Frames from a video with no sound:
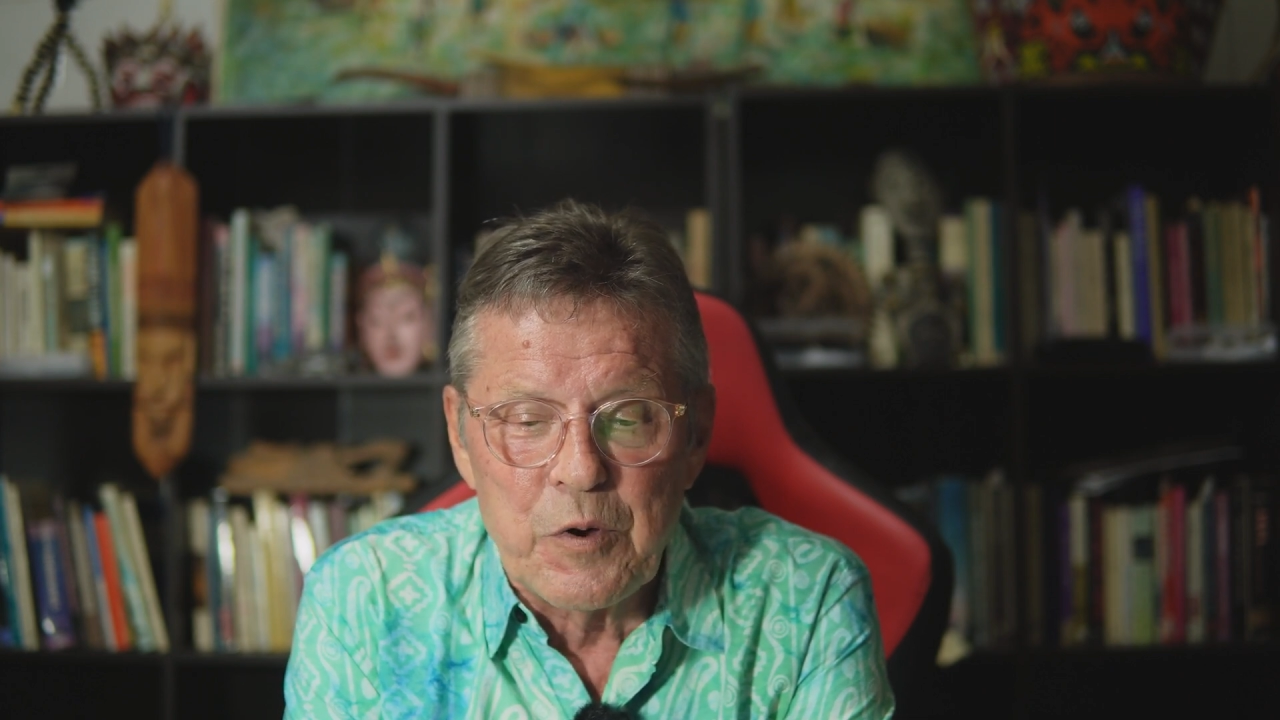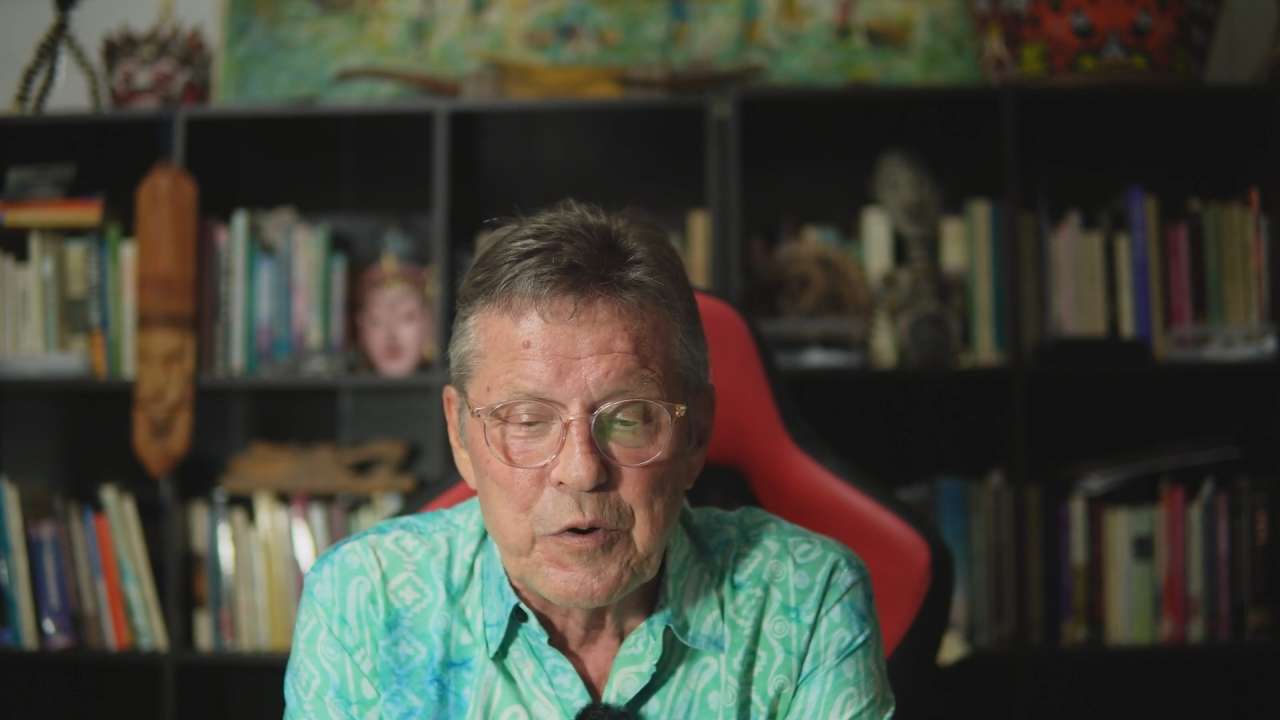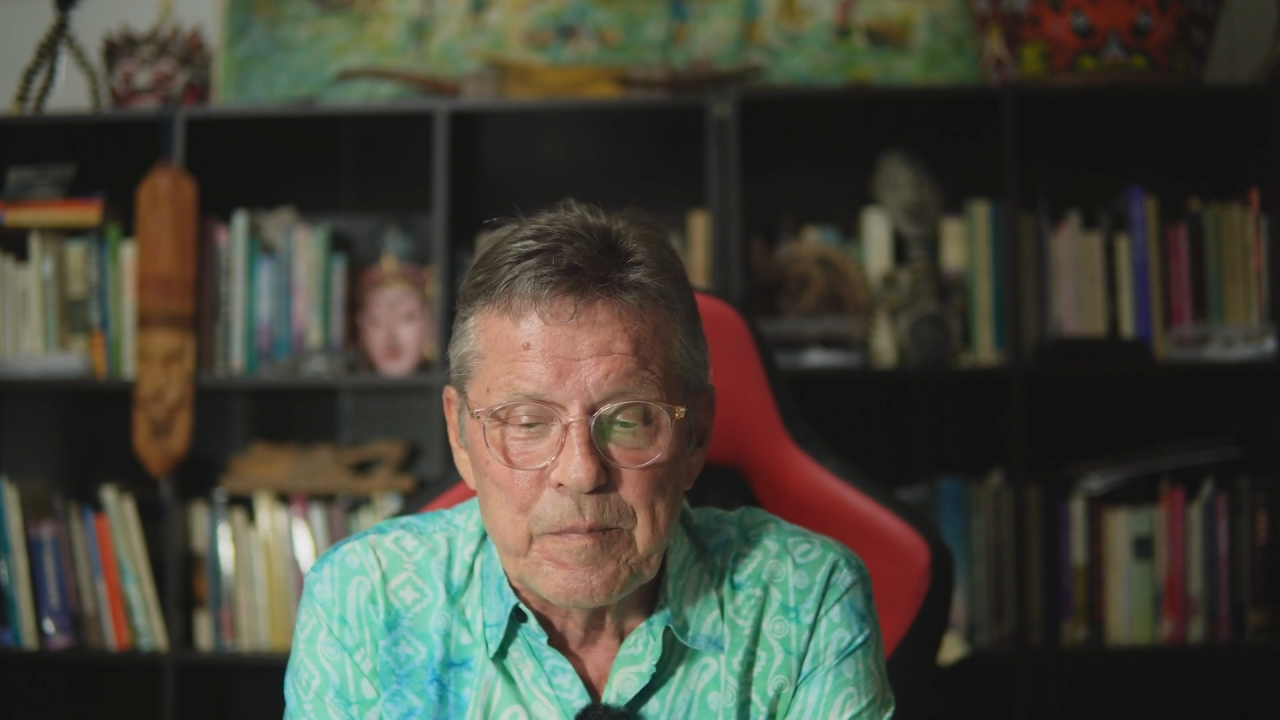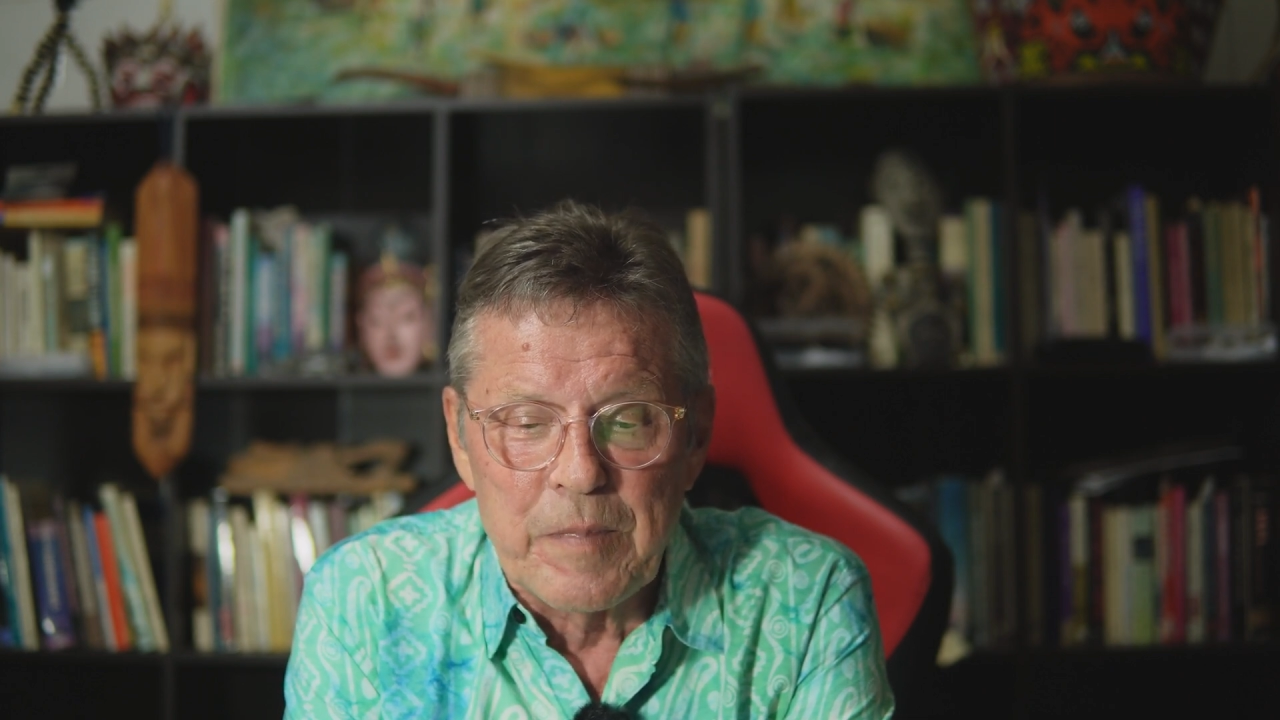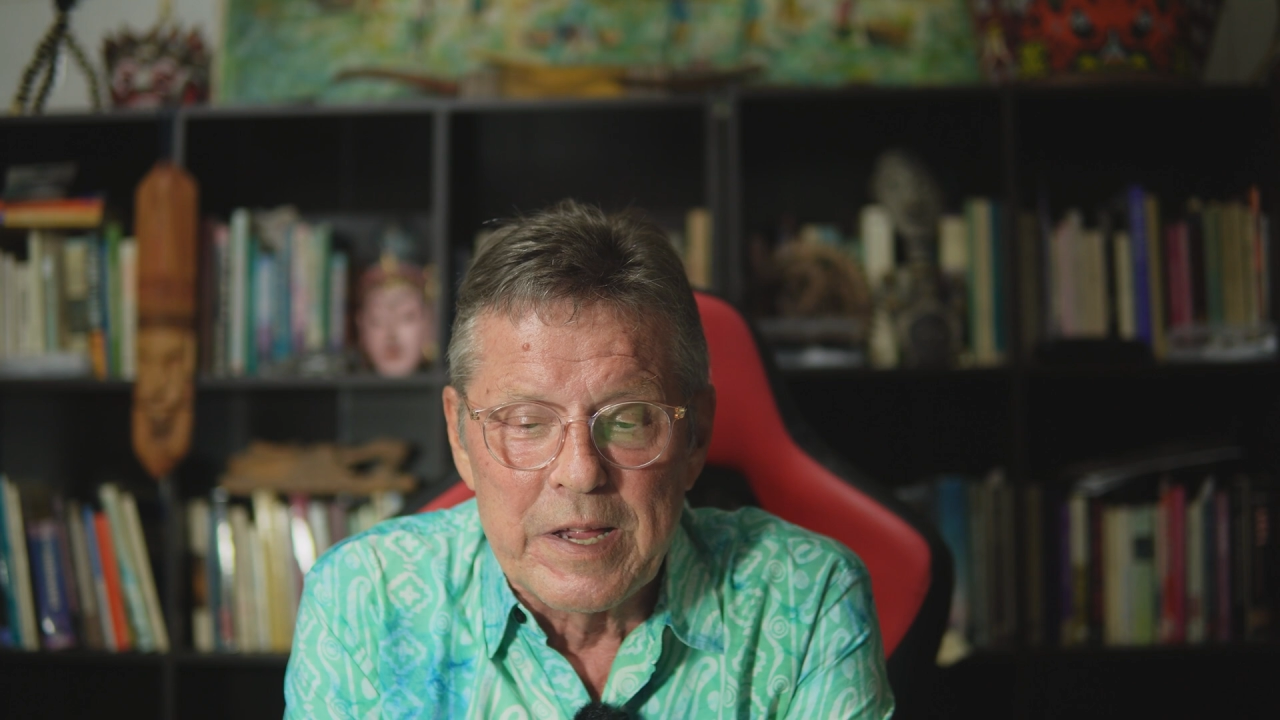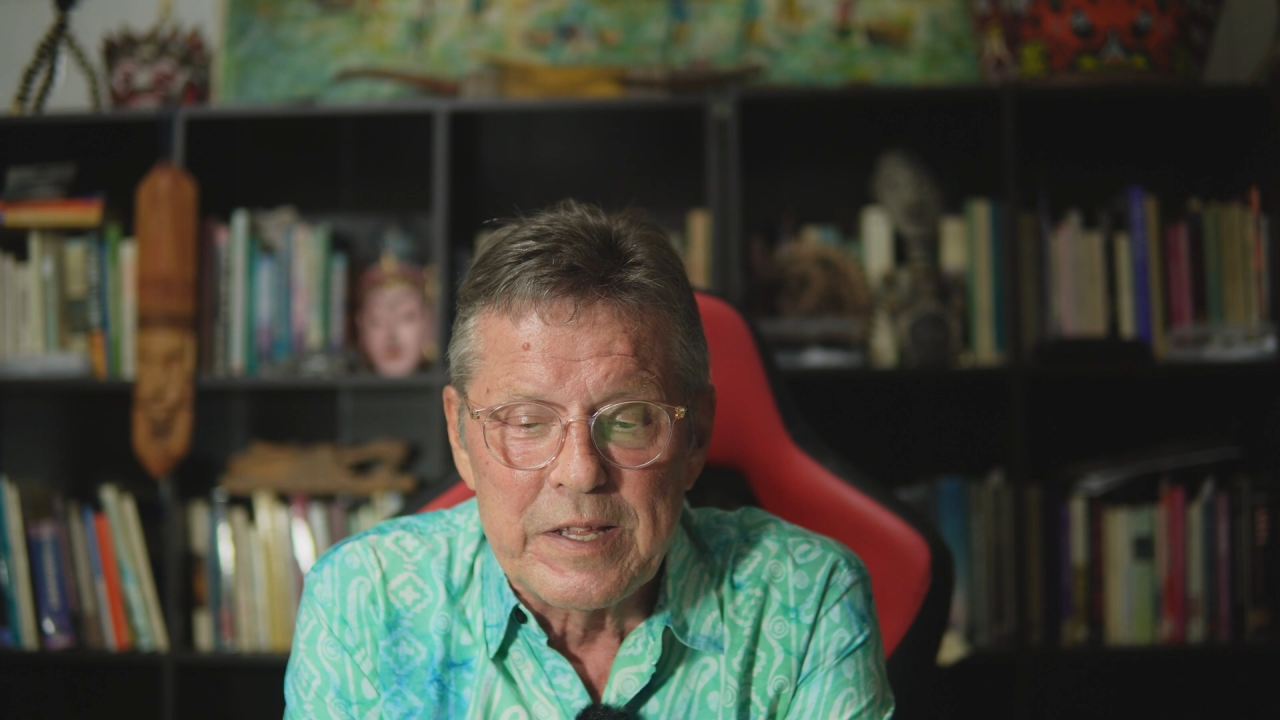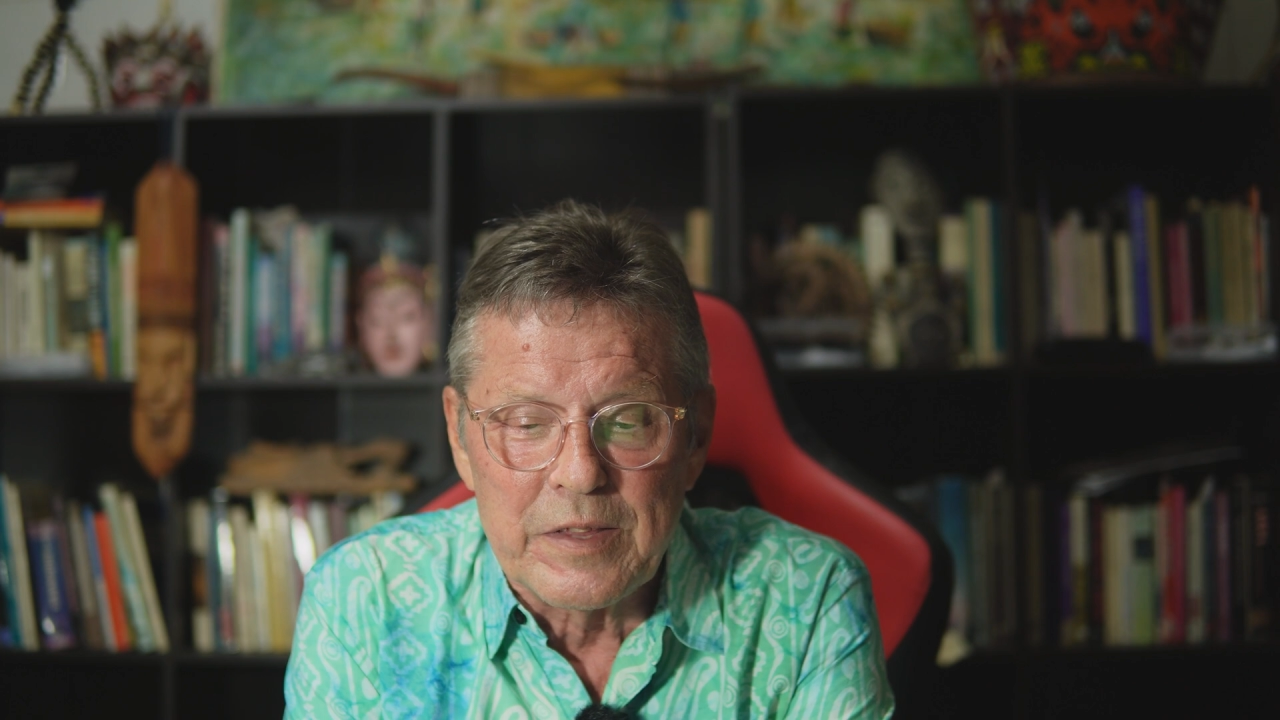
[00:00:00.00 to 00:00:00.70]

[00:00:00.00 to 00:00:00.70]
motorbike